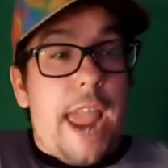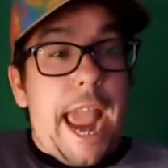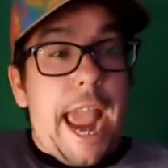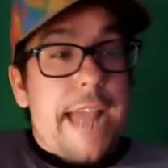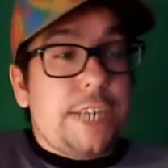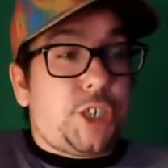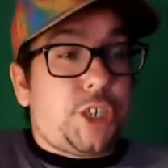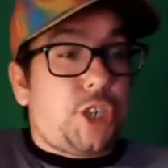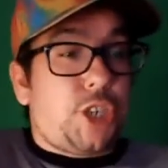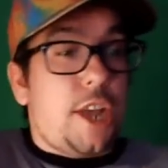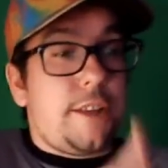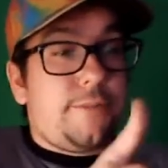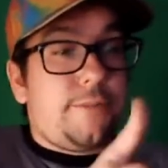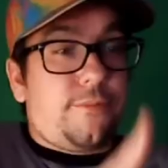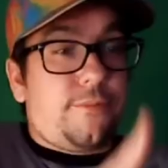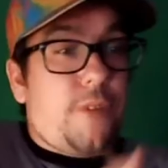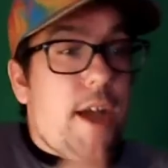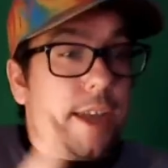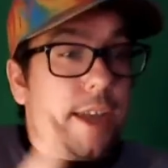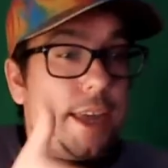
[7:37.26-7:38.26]
ancient
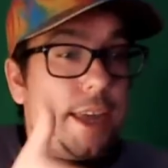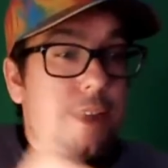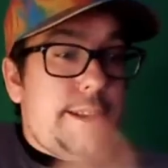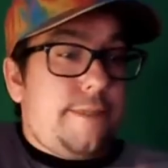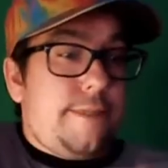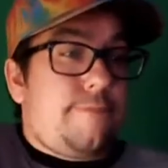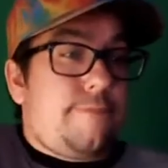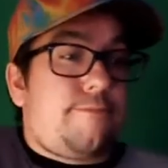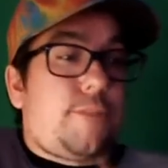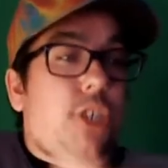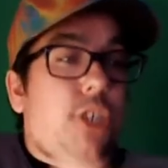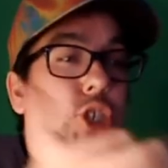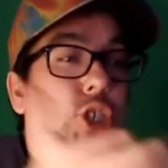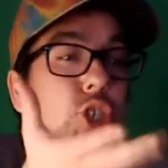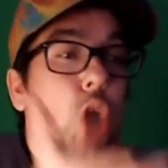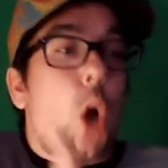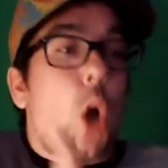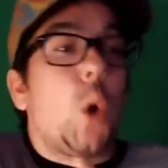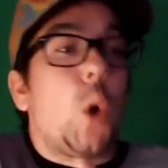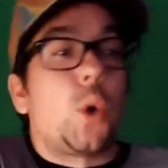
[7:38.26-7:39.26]
fucking
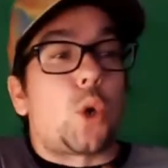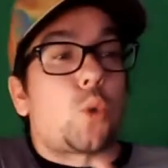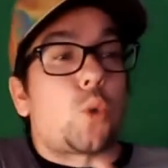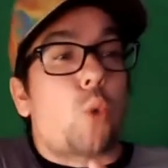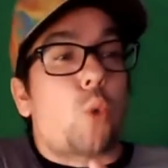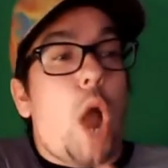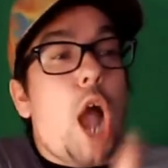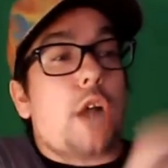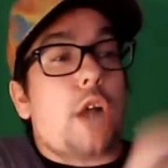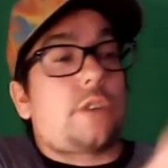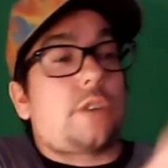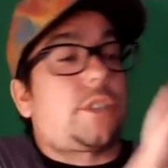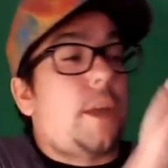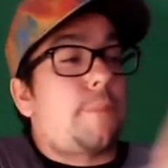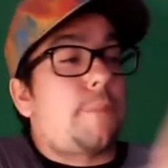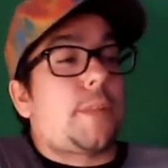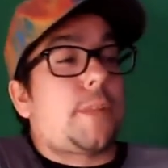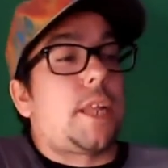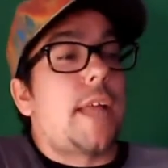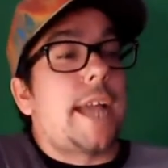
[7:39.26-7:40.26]
stone or rock or
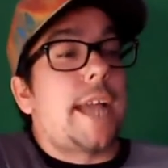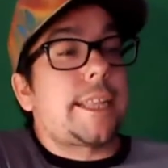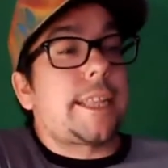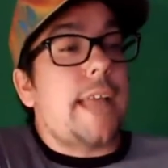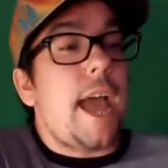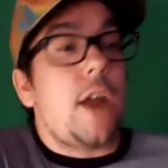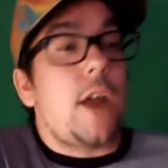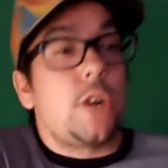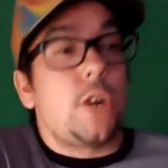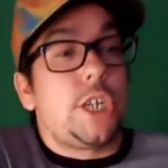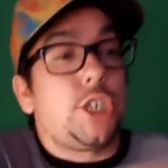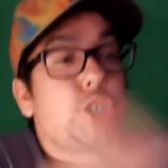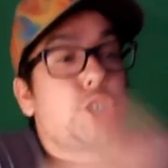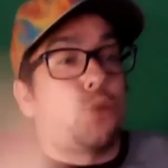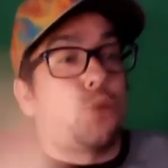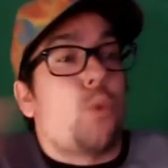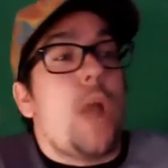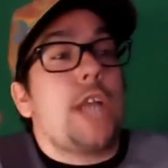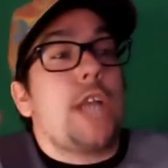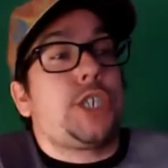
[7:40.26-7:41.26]
something like that? Or you
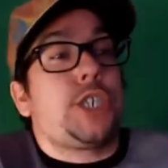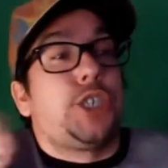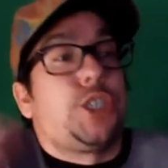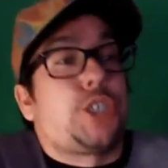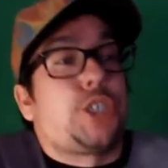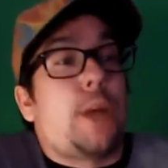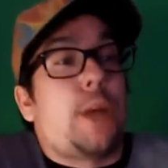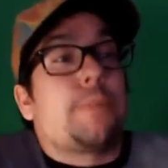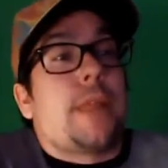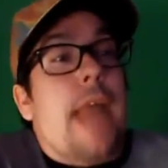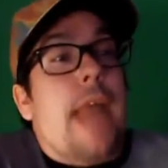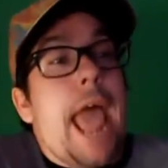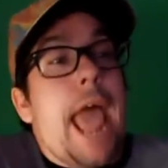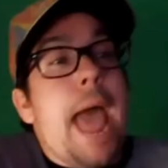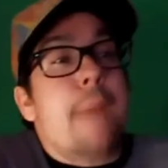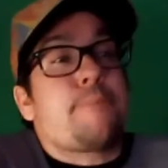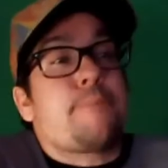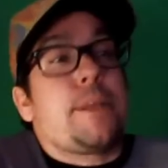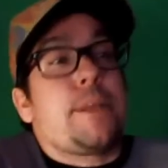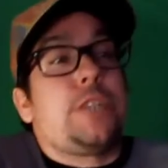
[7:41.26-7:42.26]
just wish and something
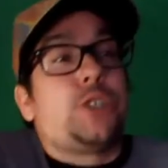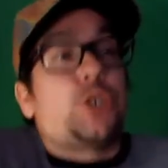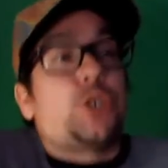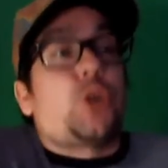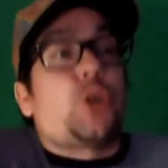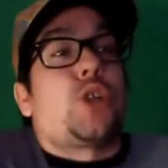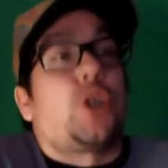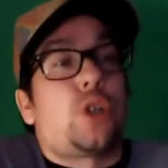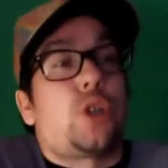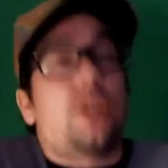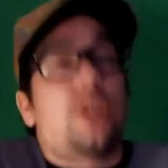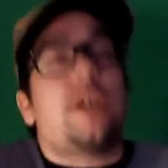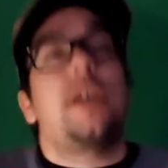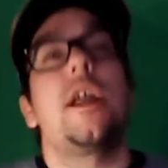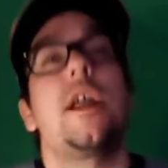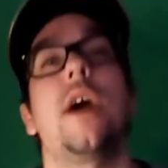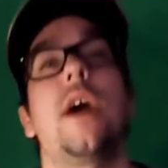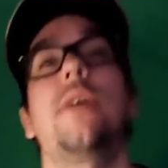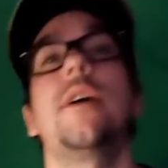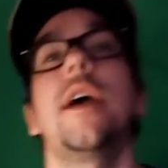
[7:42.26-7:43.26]
happens or they're looking,
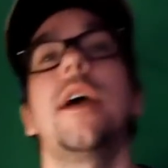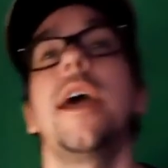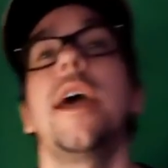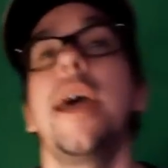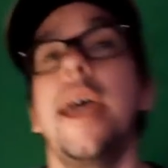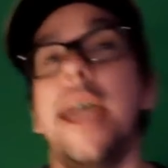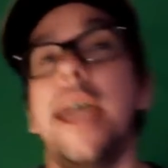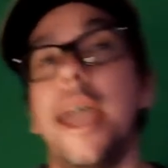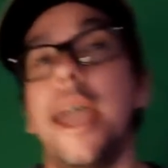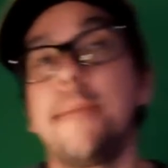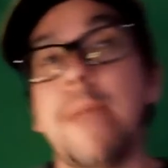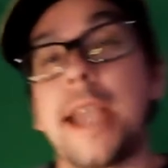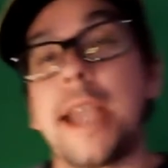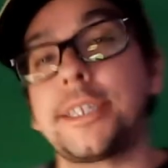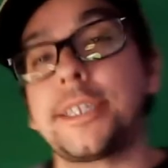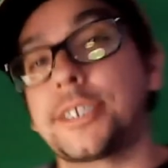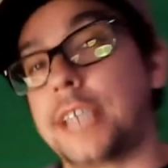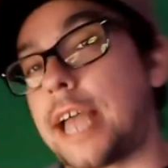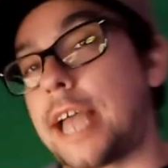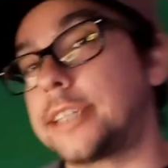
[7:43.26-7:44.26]
you know, it
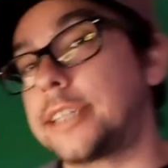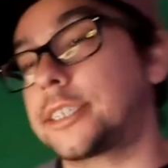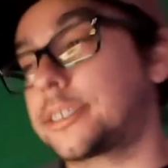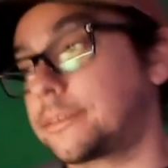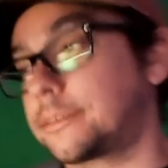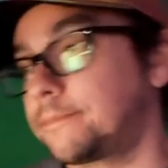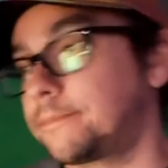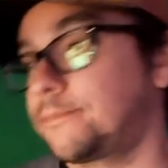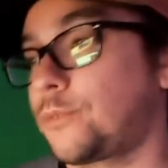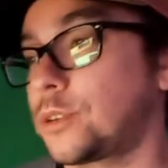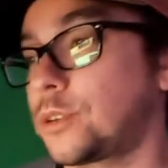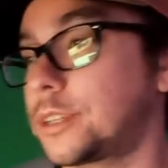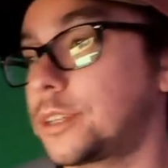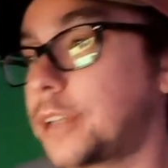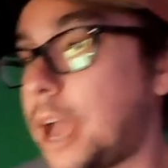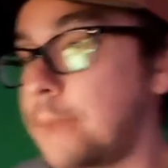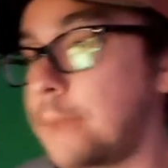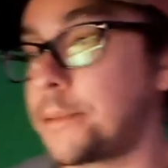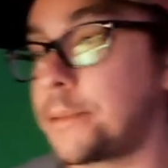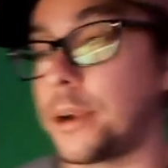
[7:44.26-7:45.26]
made sense for the
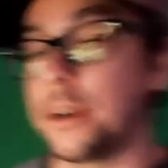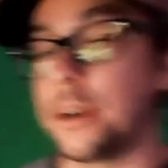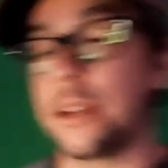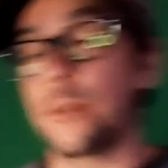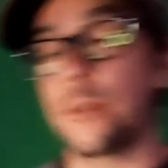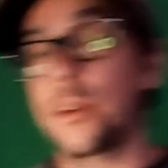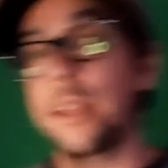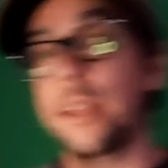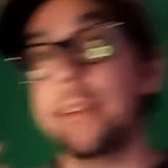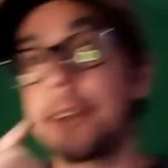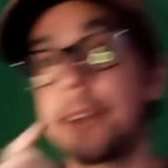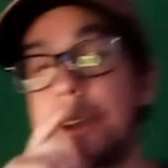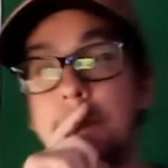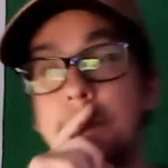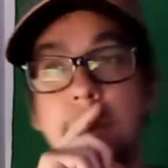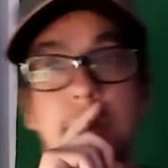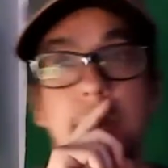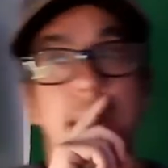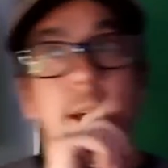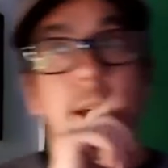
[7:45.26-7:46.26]
time period. It really
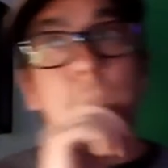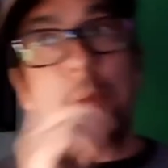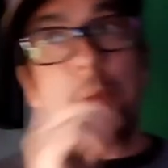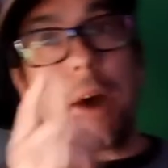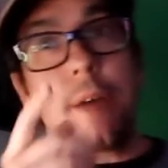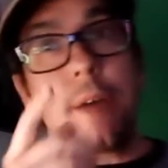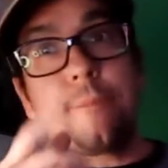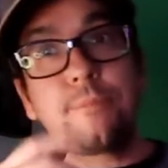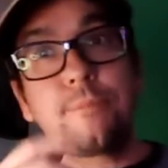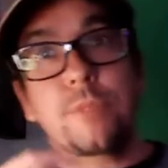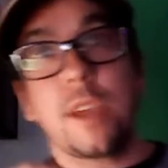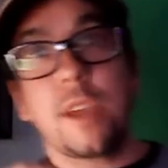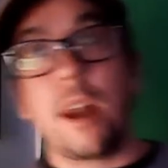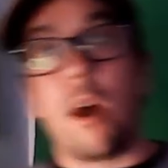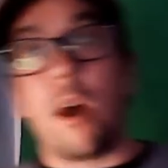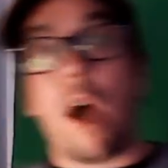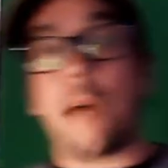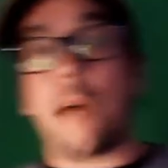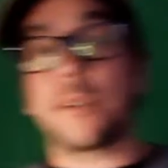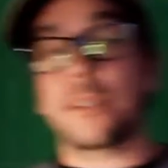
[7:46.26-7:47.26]
did. But, you
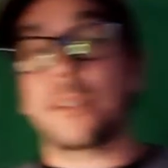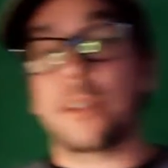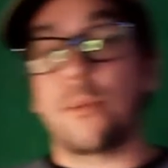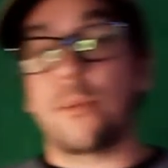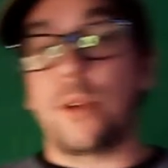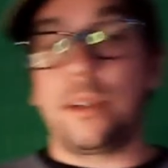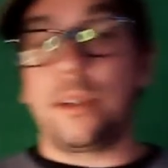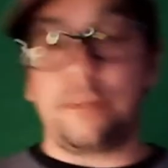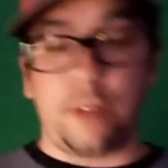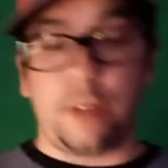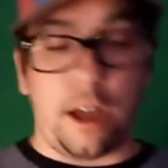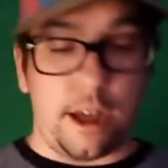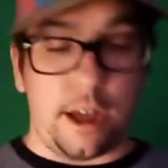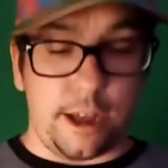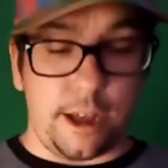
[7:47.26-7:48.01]
know, obviously when